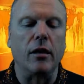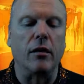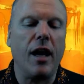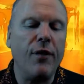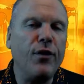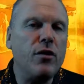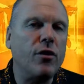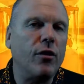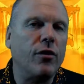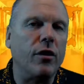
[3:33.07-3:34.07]
The life
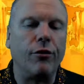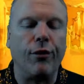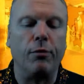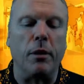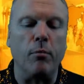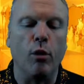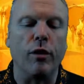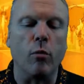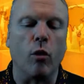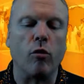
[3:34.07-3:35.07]
insurance industry has been
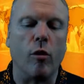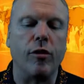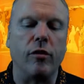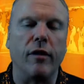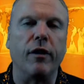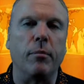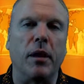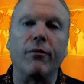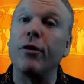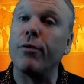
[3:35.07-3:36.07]
moving more towards these living
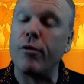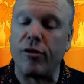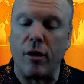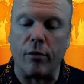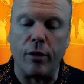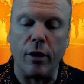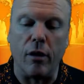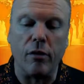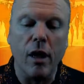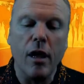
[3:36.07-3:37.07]
benefits for several
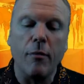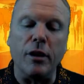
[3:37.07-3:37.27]
years,